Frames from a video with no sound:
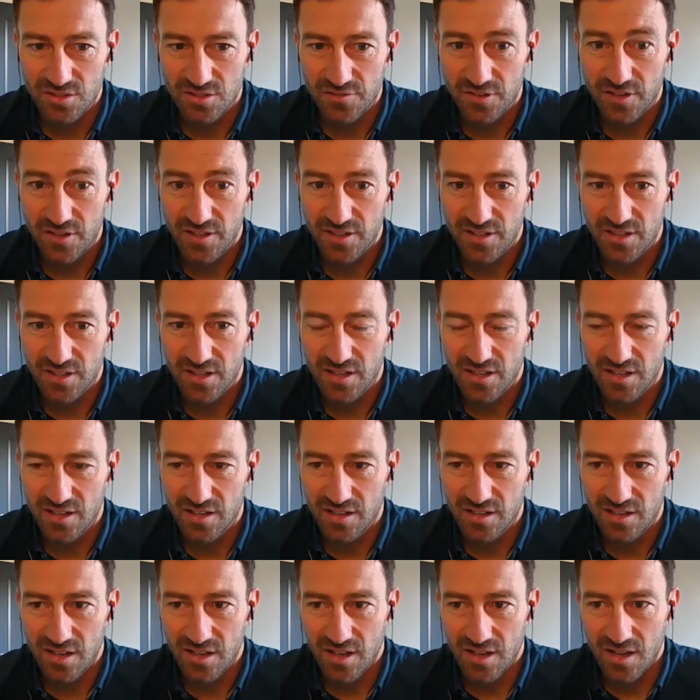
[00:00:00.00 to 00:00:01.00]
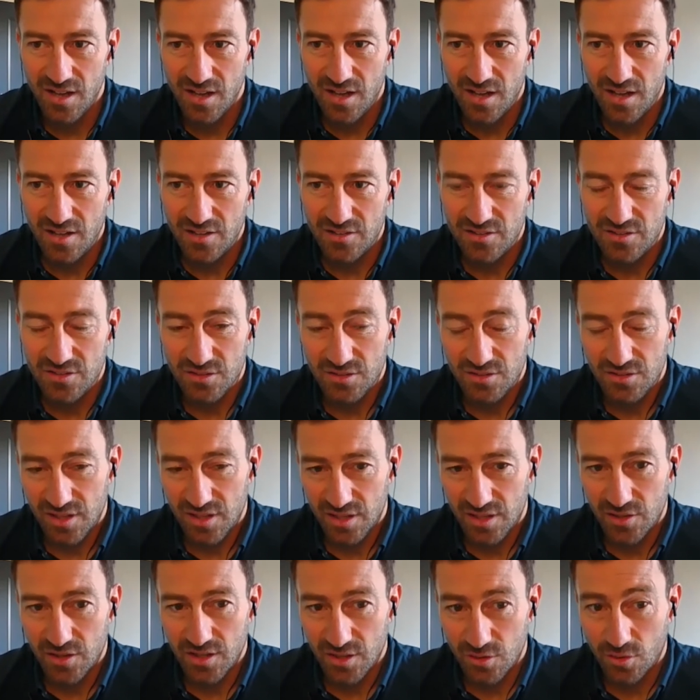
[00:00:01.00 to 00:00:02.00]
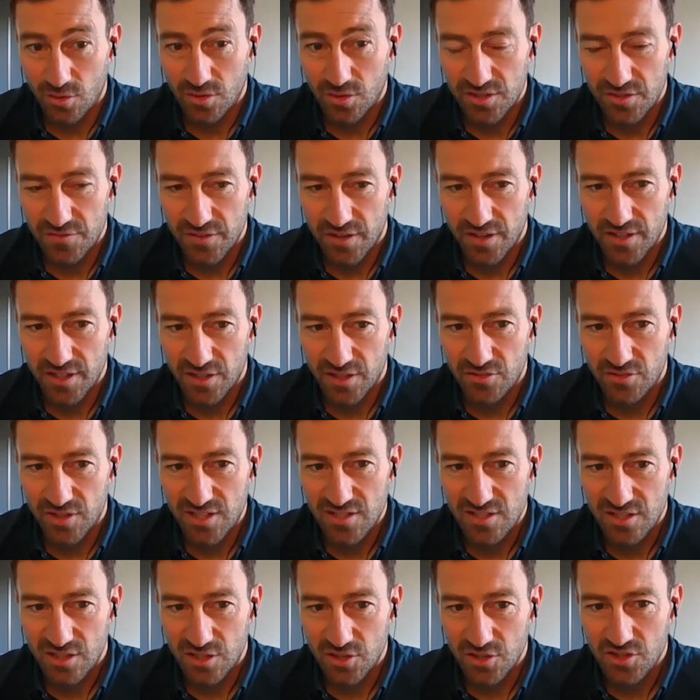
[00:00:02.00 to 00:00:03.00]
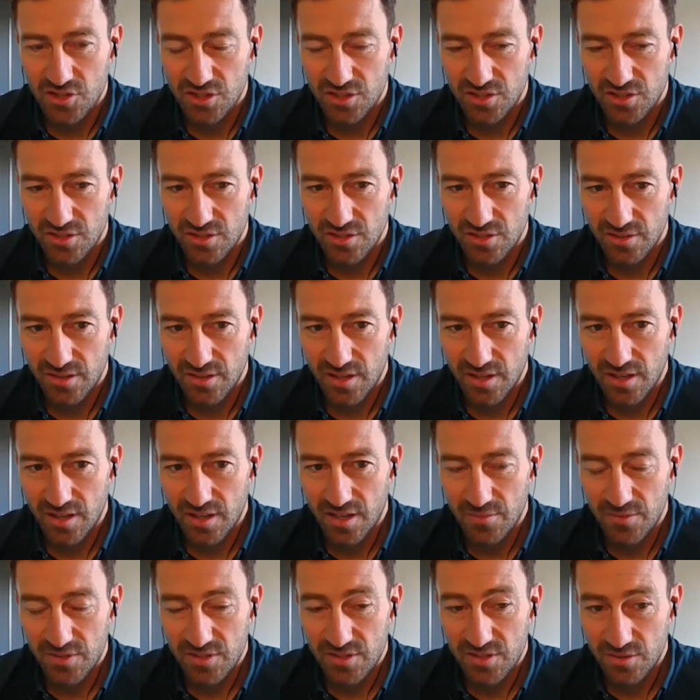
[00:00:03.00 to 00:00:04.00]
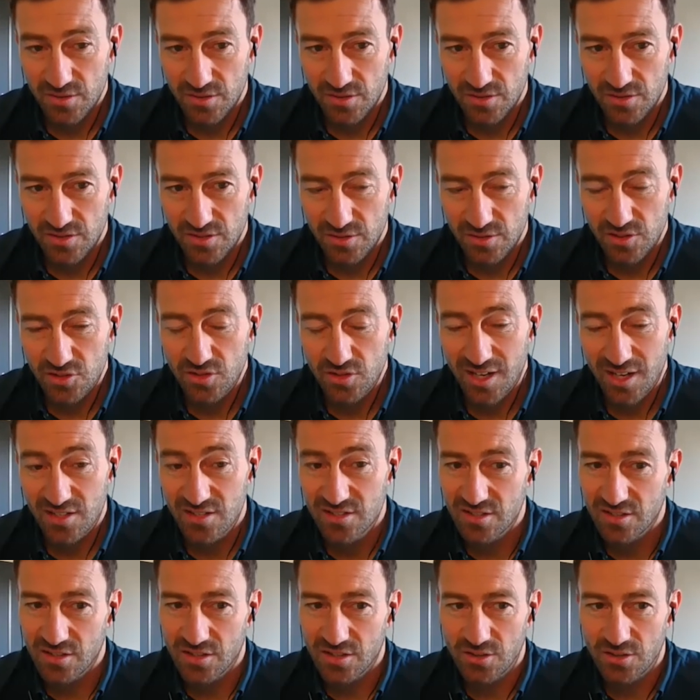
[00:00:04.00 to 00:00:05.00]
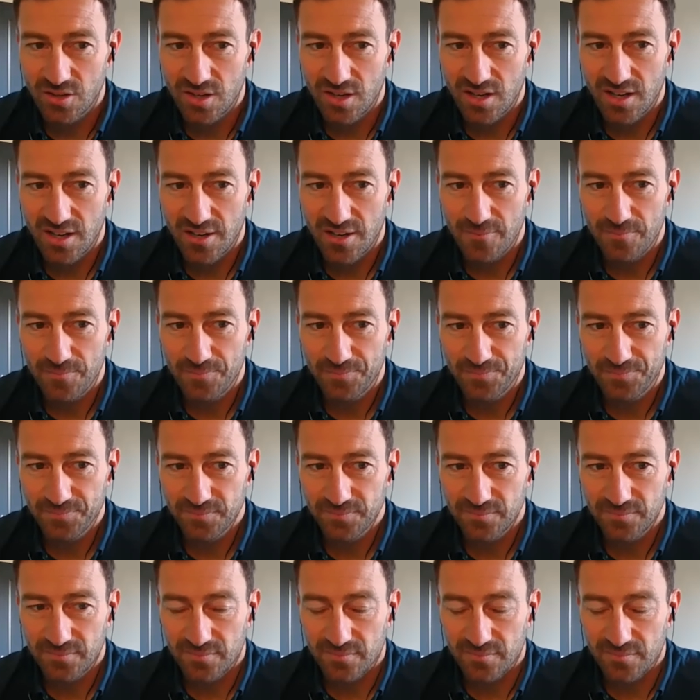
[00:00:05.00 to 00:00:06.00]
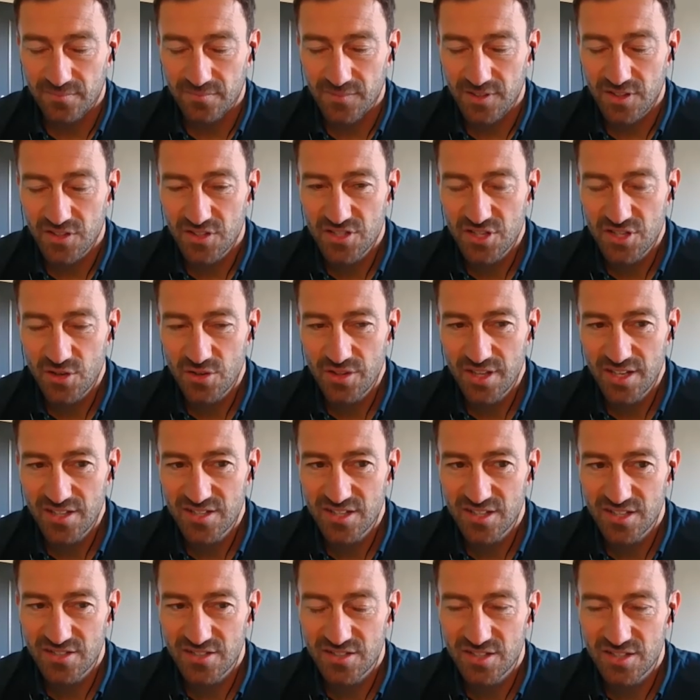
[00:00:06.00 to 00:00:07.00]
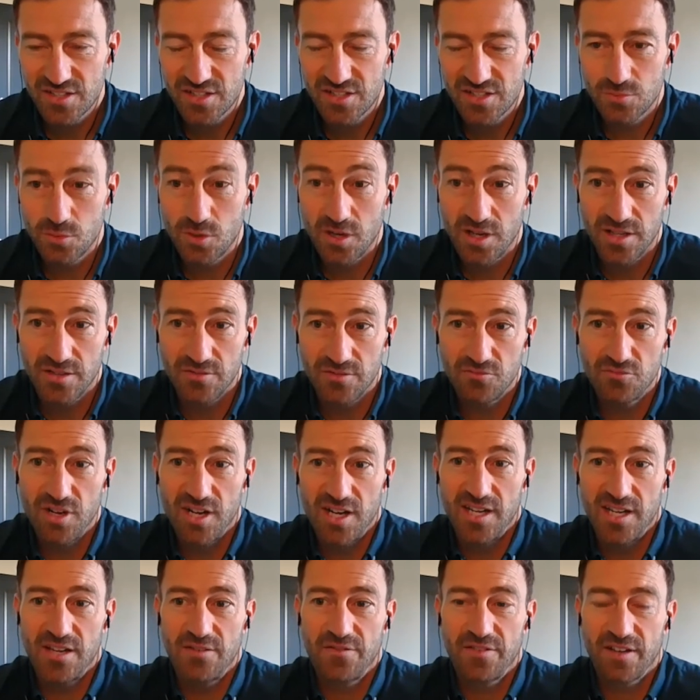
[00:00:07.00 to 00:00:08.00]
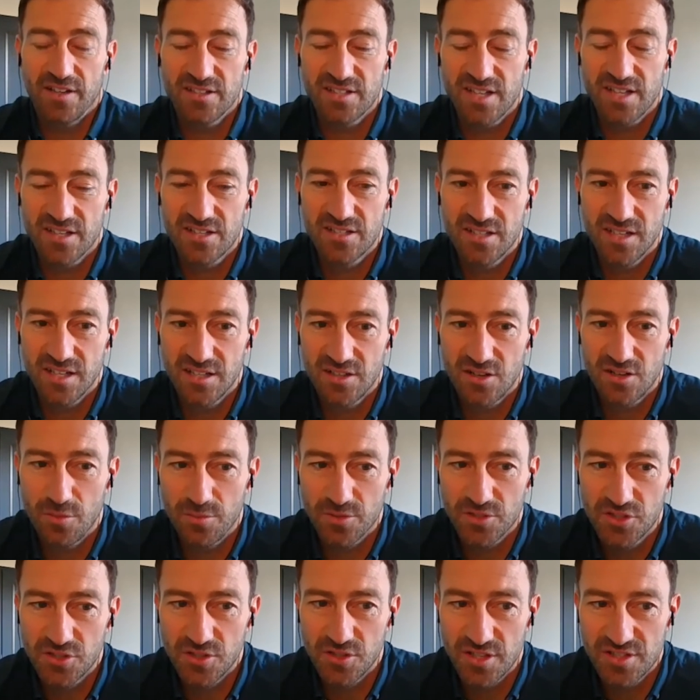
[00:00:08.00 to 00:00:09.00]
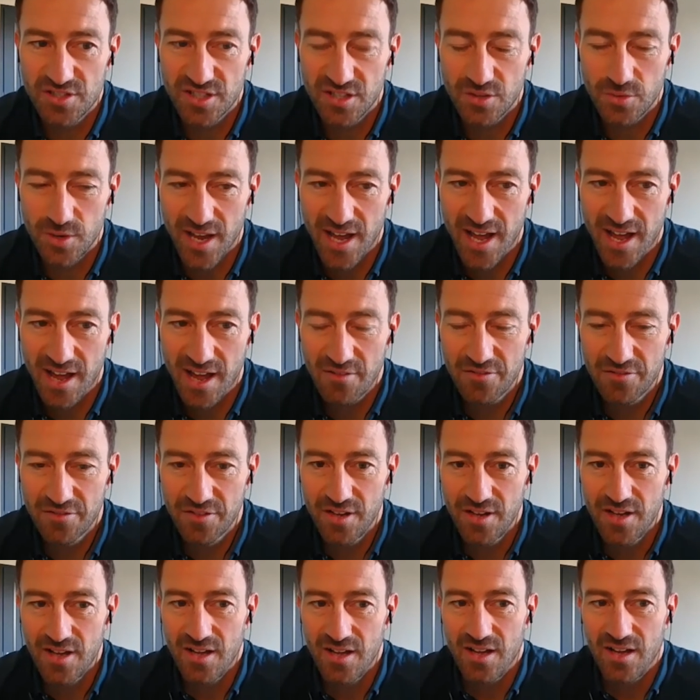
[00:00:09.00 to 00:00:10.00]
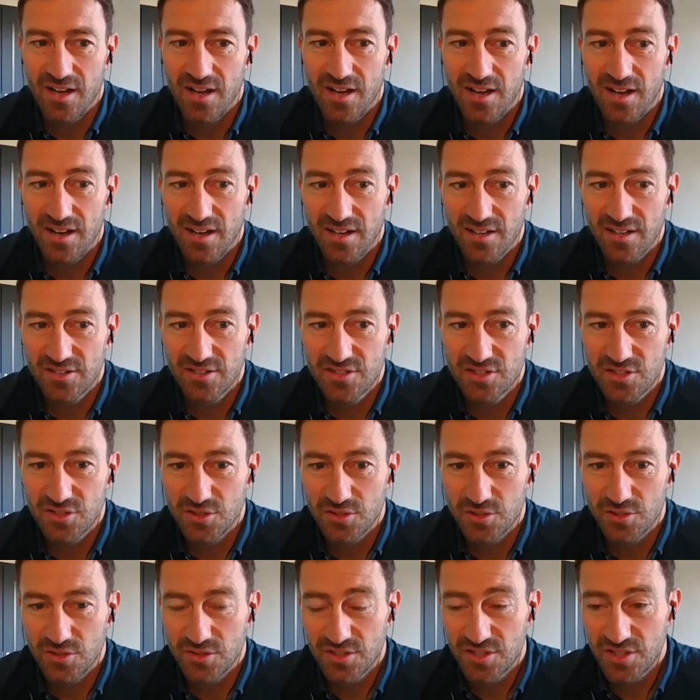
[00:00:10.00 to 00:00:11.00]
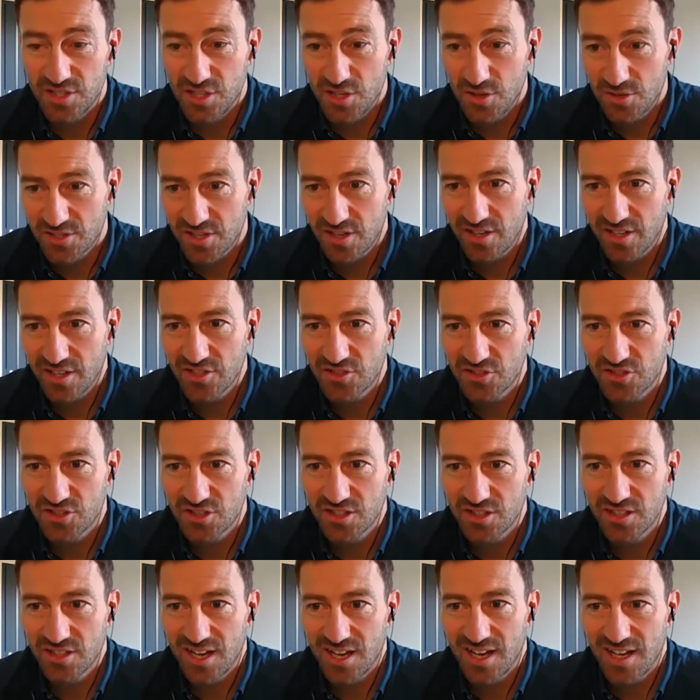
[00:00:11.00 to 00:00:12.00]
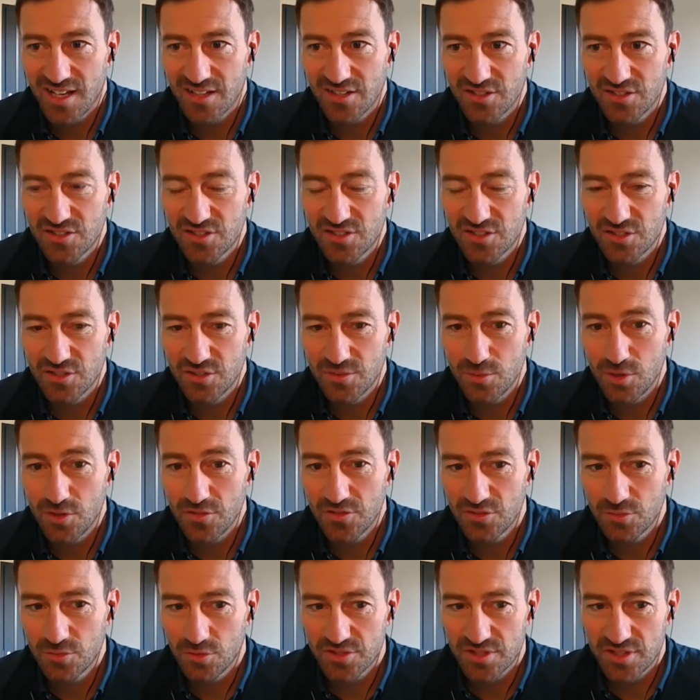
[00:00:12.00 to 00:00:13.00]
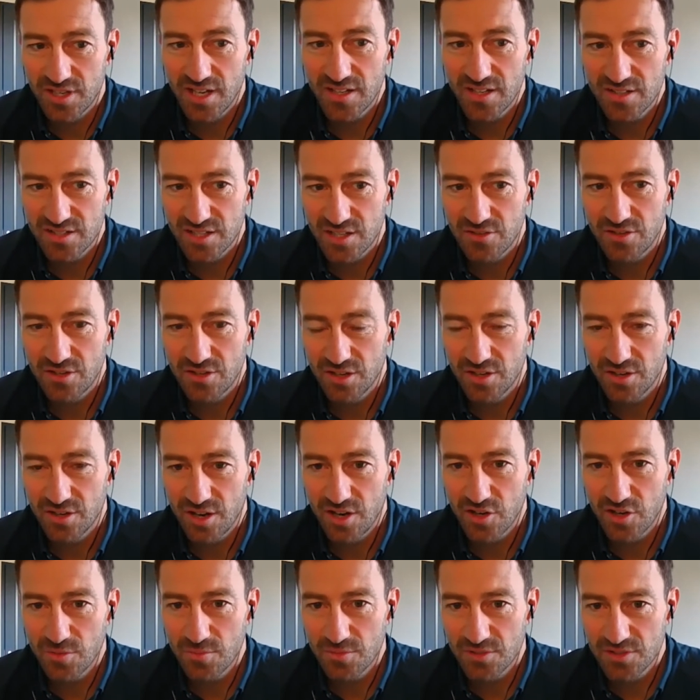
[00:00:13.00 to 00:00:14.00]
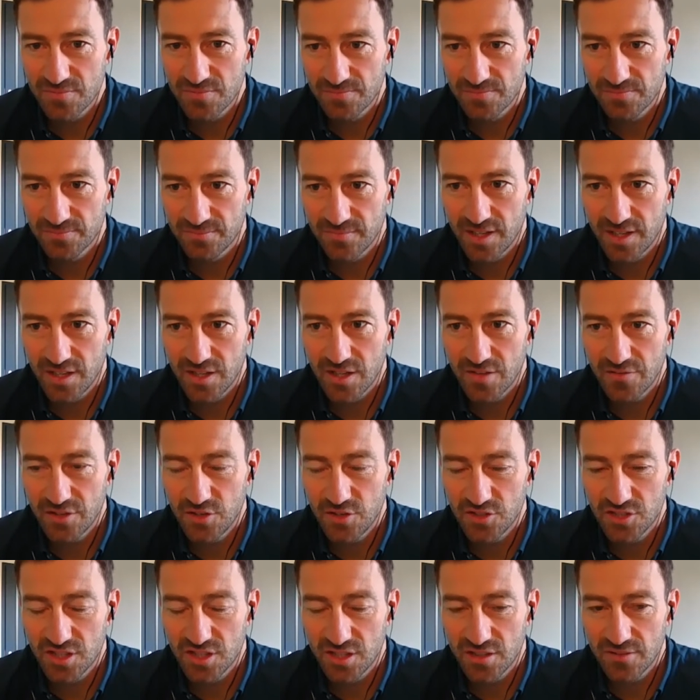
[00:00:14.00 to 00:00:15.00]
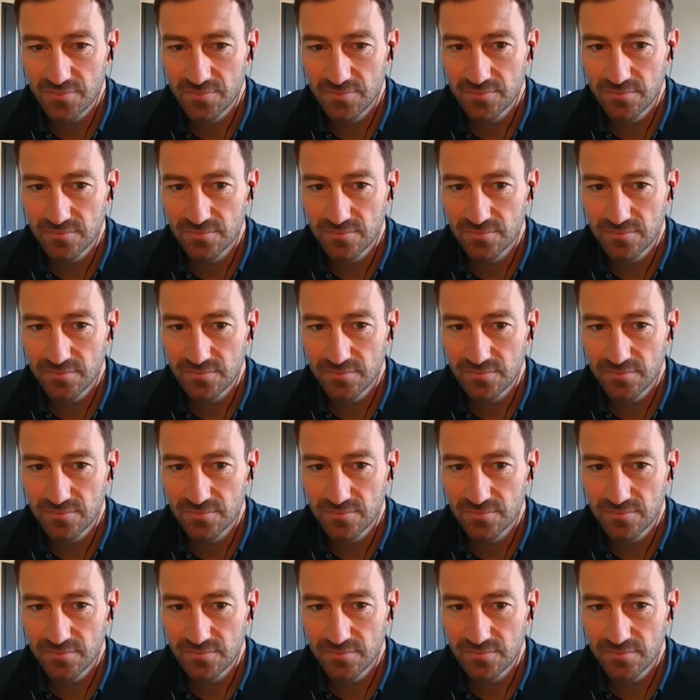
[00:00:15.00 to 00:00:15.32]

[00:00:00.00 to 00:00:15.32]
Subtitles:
find in order to find a green solution to address. So this is one really fantastic opportunity that we have to use hydrogen and to move towards net zero homes in the future.